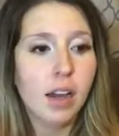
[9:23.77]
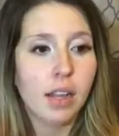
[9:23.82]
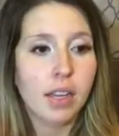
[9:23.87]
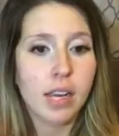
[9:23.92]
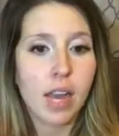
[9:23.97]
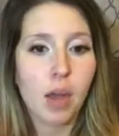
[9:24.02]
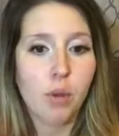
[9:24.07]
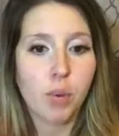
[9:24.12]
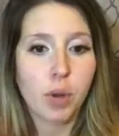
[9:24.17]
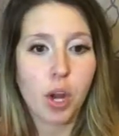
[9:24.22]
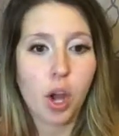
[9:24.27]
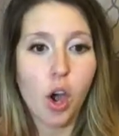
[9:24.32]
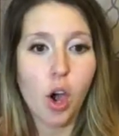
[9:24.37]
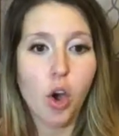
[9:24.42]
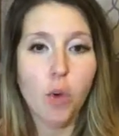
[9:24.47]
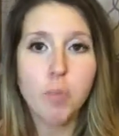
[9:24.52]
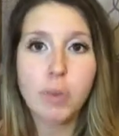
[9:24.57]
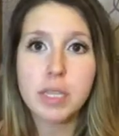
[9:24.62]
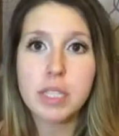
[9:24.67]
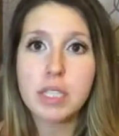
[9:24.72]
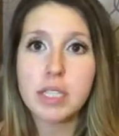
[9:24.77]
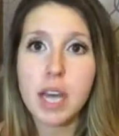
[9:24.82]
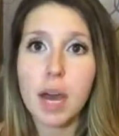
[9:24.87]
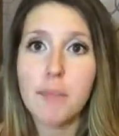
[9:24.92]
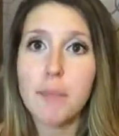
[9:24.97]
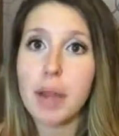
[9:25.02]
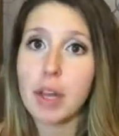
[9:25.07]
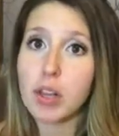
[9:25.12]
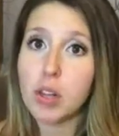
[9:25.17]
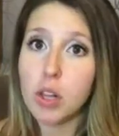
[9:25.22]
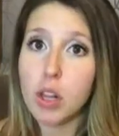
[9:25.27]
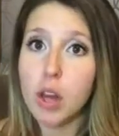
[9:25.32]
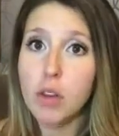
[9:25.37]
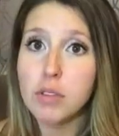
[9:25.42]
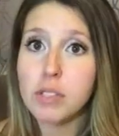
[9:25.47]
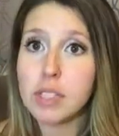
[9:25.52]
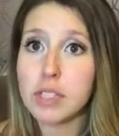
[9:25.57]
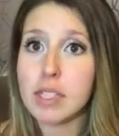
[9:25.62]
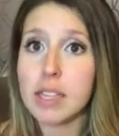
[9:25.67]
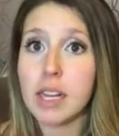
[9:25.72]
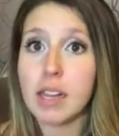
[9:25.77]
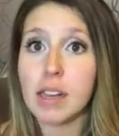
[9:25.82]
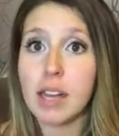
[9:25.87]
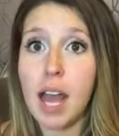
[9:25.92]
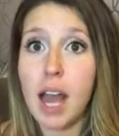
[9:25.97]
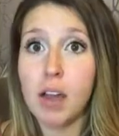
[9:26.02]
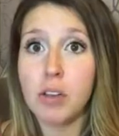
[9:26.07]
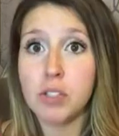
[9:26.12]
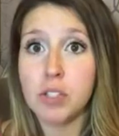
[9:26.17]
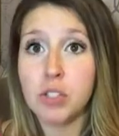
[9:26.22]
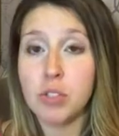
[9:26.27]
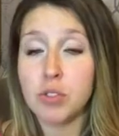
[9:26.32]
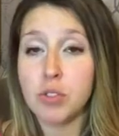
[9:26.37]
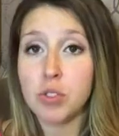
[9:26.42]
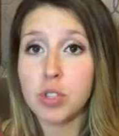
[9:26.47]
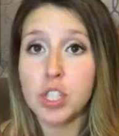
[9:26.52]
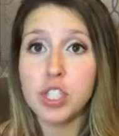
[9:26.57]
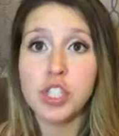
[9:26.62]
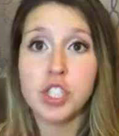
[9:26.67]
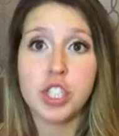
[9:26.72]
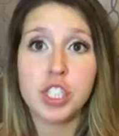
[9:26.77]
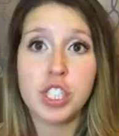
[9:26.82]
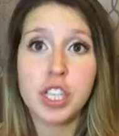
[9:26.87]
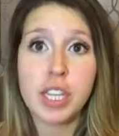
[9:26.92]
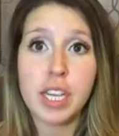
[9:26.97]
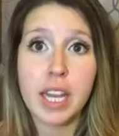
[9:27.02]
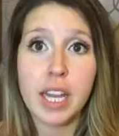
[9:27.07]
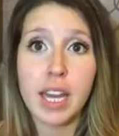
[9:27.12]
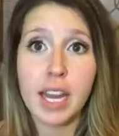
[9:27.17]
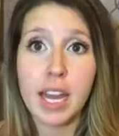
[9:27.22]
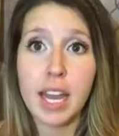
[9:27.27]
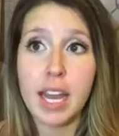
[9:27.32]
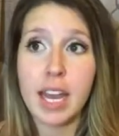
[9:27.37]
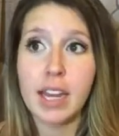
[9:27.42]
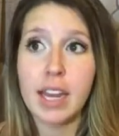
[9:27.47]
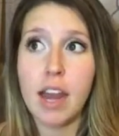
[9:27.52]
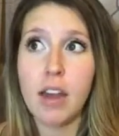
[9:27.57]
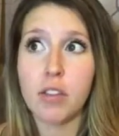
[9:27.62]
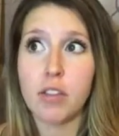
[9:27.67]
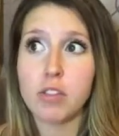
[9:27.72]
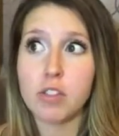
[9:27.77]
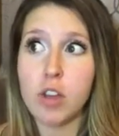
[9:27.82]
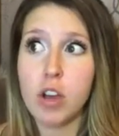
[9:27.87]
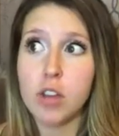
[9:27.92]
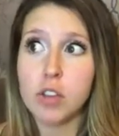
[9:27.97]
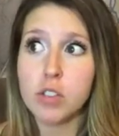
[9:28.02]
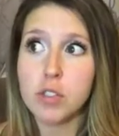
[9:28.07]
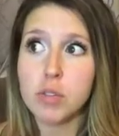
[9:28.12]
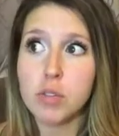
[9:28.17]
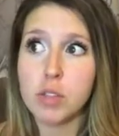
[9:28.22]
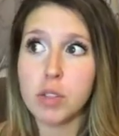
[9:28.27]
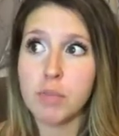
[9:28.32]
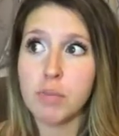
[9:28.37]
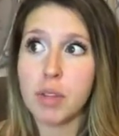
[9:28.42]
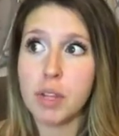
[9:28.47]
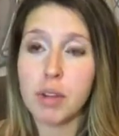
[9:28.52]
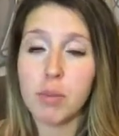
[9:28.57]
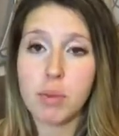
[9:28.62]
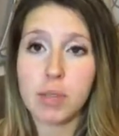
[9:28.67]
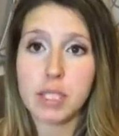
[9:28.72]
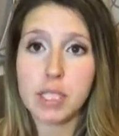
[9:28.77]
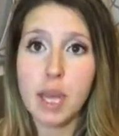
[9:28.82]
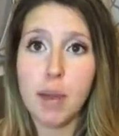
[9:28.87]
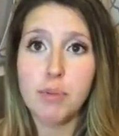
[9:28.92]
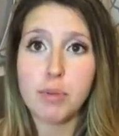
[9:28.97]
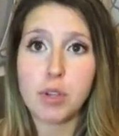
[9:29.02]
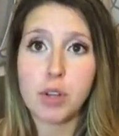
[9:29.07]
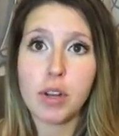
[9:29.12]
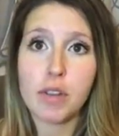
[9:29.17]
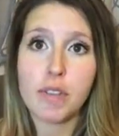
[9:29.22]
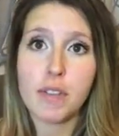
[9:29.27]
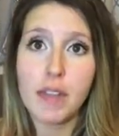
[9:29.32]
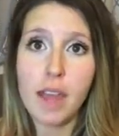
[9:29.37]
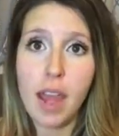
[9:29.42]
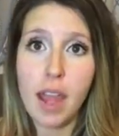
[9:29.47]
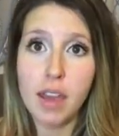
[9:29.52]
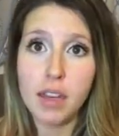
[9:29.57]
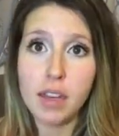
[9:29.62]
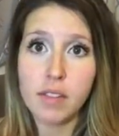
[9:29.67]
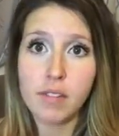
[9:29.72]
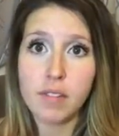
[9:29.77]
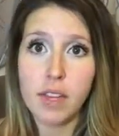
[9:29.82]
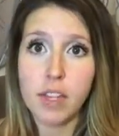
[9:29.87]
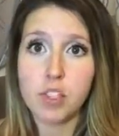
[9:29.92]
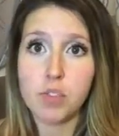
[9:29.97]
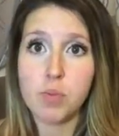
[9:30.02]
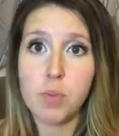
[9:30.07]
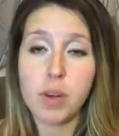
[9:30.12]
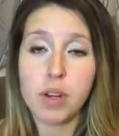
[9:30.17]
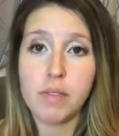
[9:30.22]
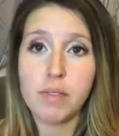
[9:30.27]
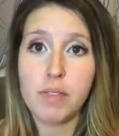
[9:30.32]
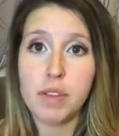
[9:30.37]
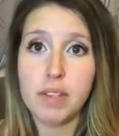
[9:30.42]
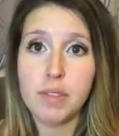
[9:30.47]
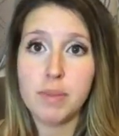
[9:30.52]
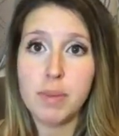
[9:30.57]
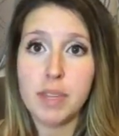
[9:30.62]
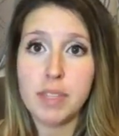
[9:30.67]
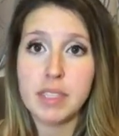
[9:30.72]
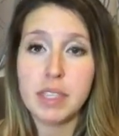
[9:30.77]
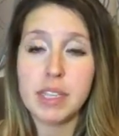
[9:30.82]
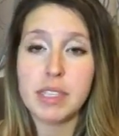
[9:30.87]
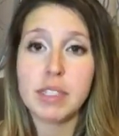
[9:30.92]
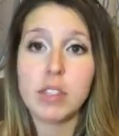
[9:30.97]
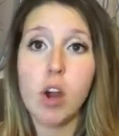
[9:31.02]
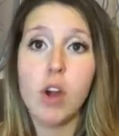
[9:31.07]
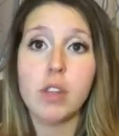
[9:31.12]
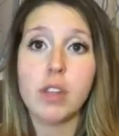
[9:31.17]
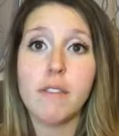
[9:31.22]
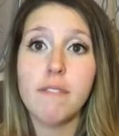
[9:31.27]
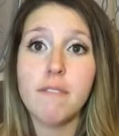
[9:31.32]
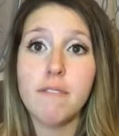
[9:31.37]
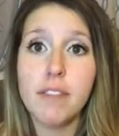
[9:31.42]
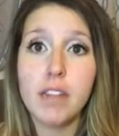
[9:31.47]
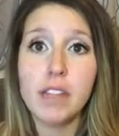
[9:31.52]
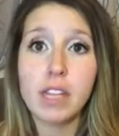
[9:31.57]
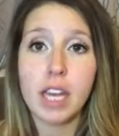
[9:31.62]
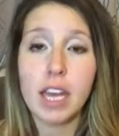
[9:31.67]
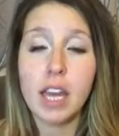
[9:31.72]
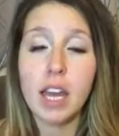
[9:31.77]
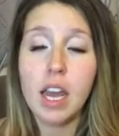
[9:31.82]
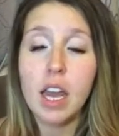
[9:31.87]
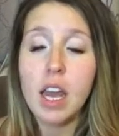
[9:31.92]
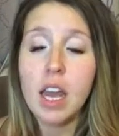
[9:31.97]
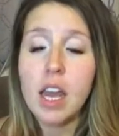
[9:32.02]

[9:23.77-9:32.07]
Now, when it opens up and closes, it allows nutrition to get in. Now, there's also a receptor at the end of each one of these pieces called a villi.